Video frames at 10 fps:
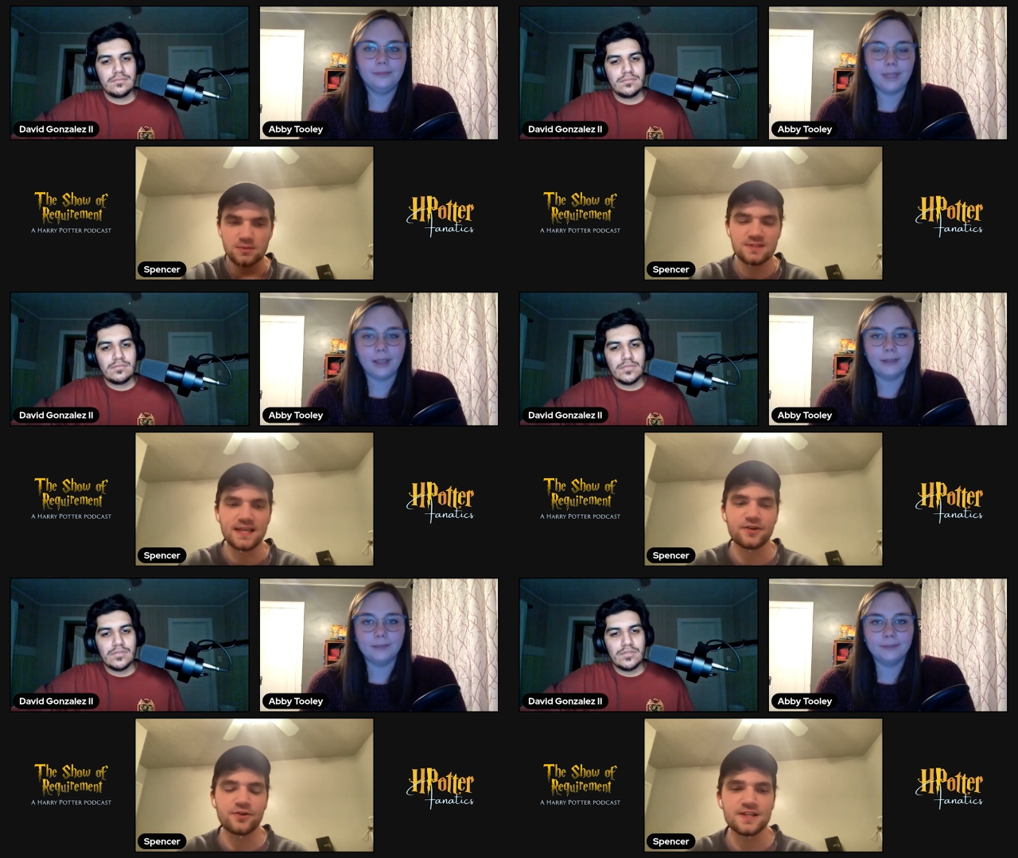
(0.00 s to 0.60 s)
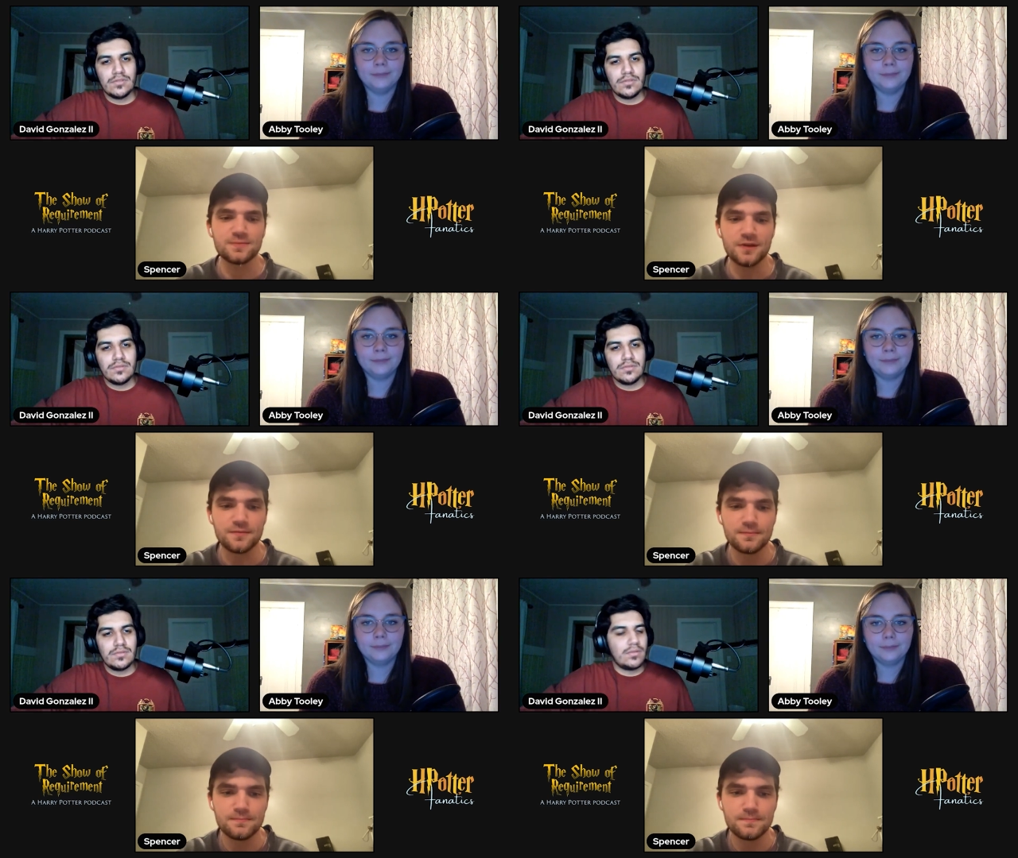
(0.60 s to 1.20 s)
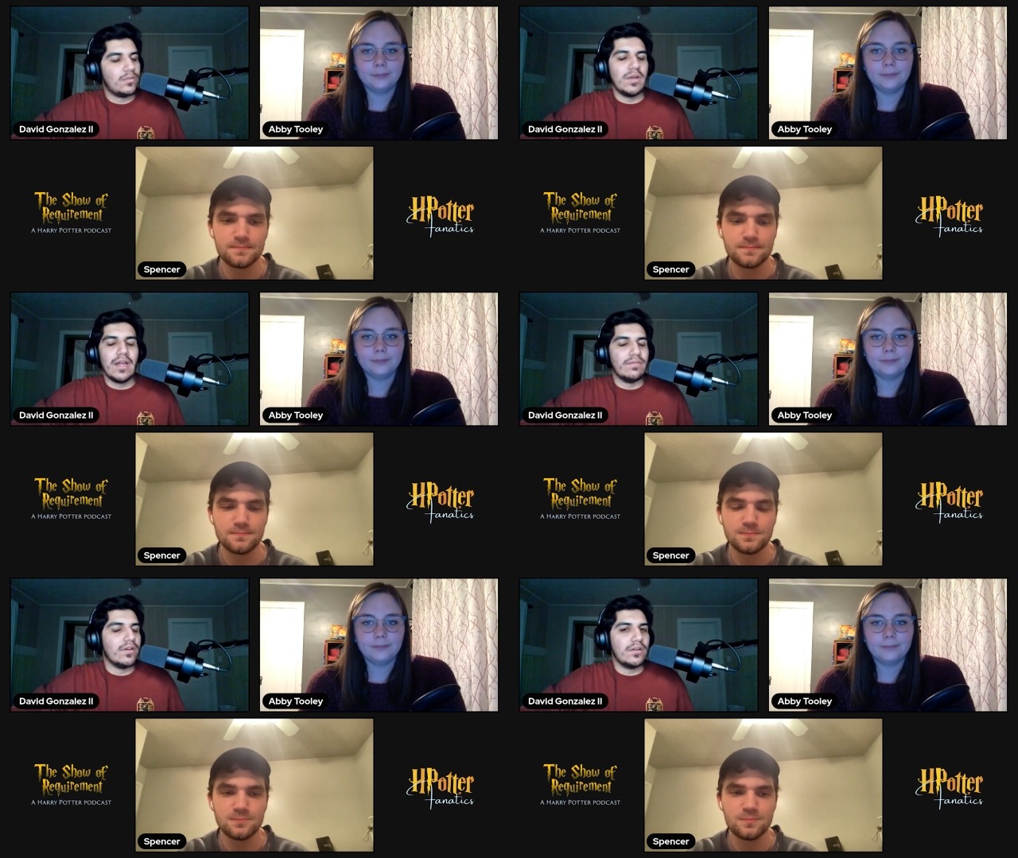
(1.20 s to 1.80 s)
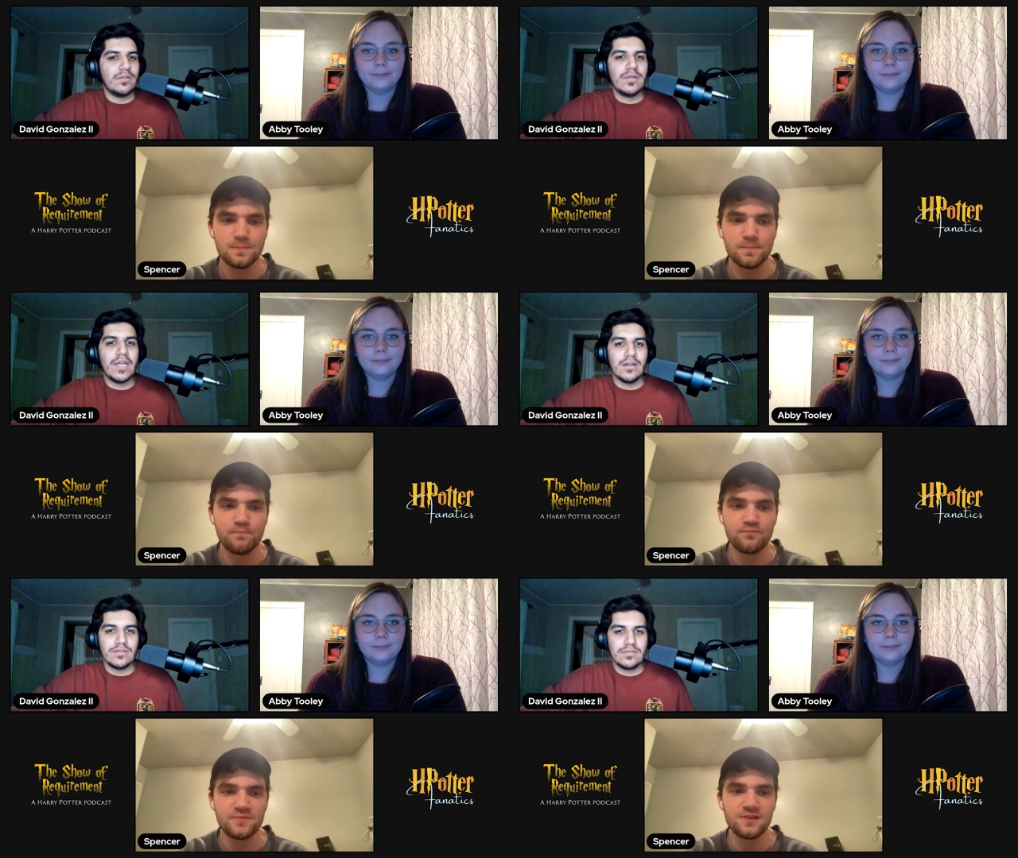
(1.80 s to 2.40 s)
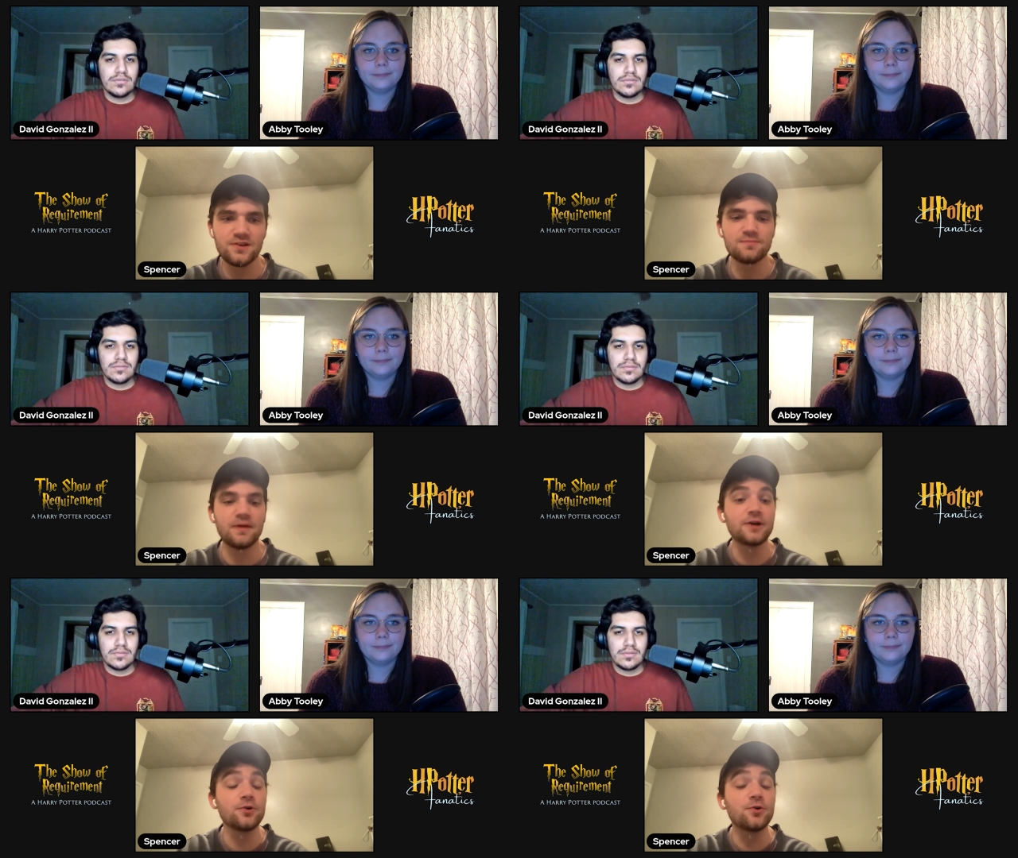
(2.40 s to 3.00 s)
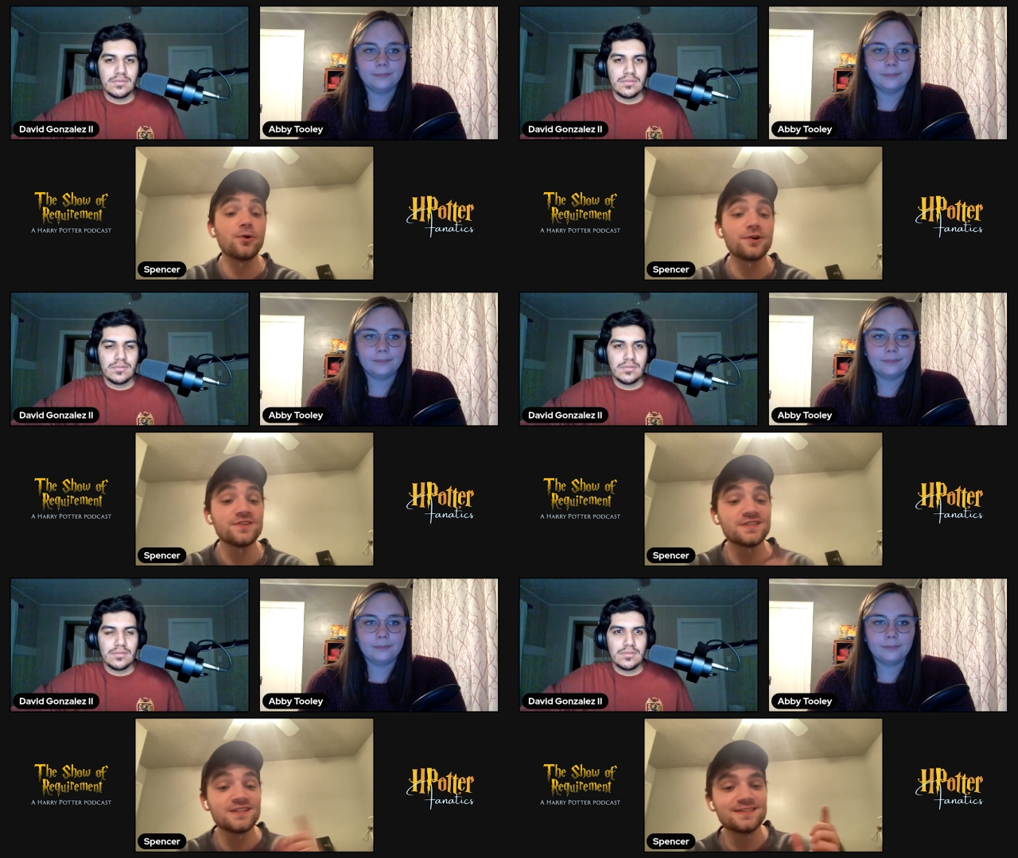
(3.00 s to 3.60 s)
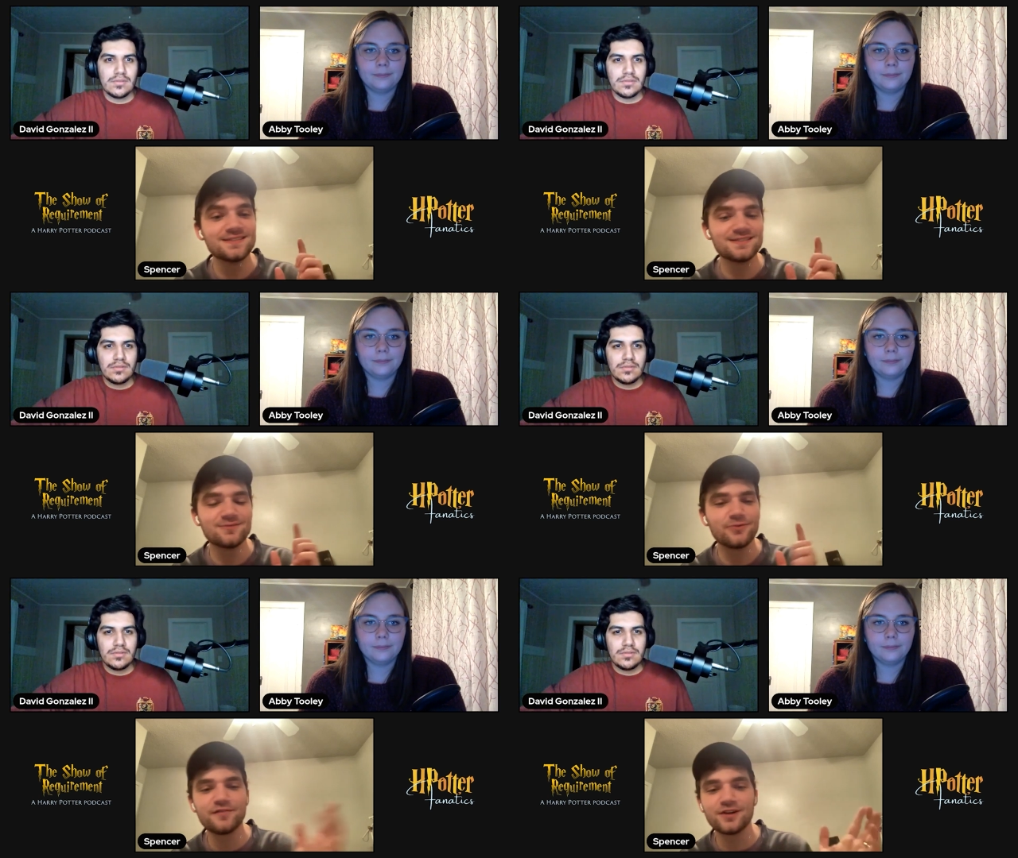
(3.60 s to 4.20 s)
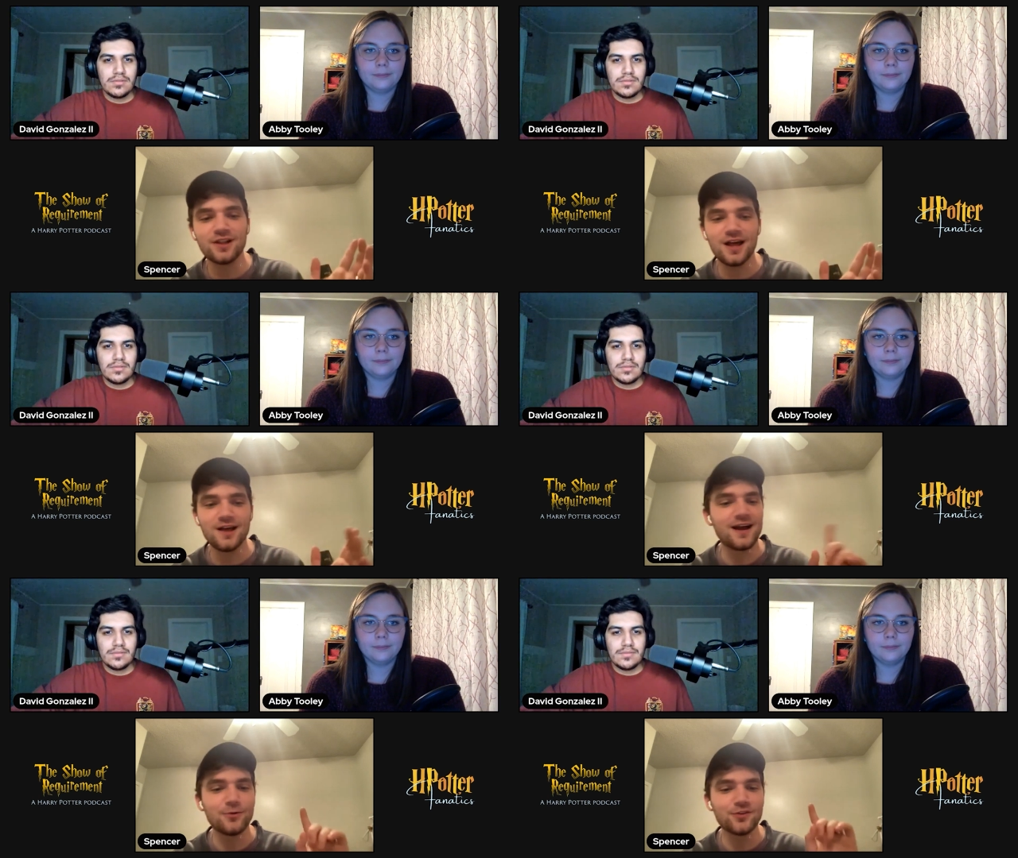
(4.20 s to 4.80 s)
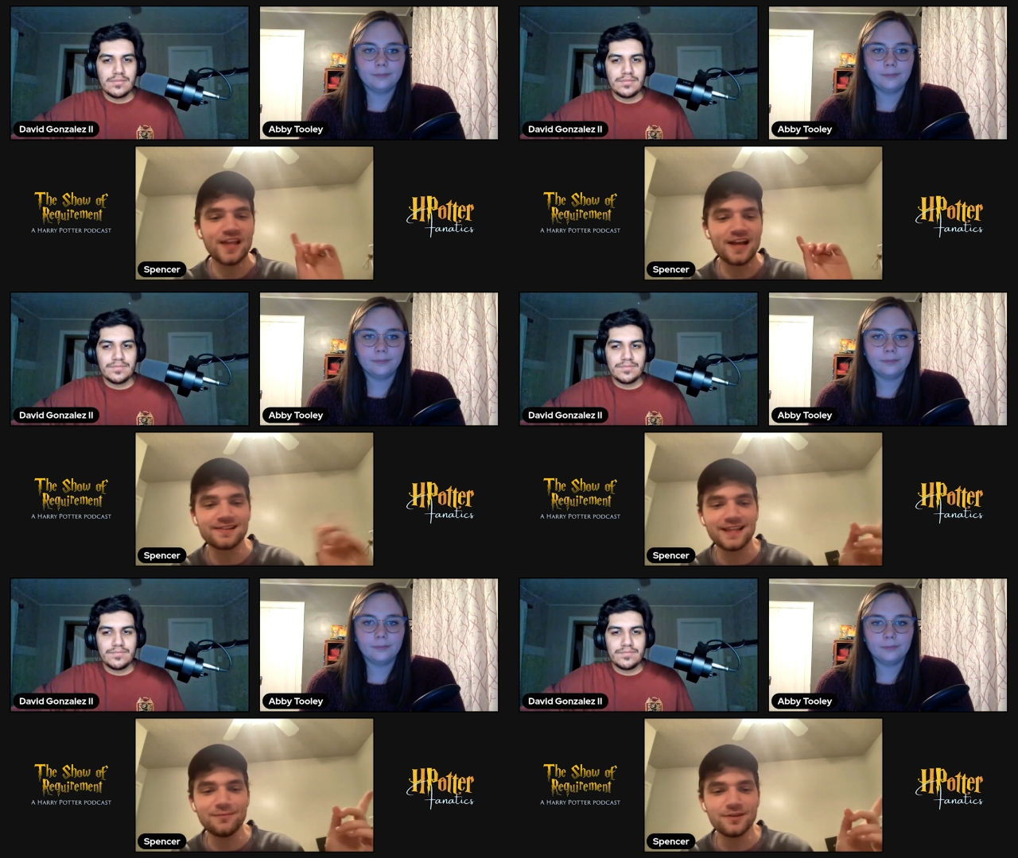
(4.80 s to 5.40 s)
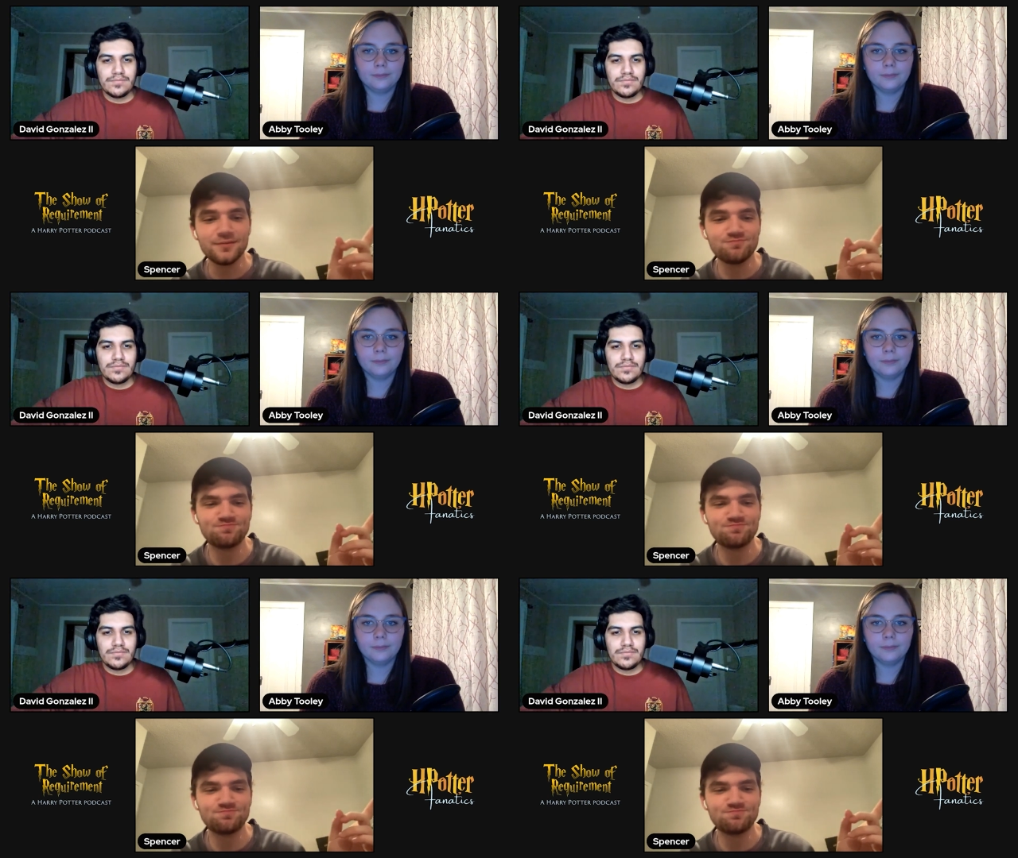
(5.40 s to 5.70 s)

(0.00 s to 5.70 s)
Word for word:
Speaker 1: Zachariah Smith.
Speaker 2: Whatever. Who cares? Your
Speaker 1: Michael Corner's in Ravenclaw. I will not claim him.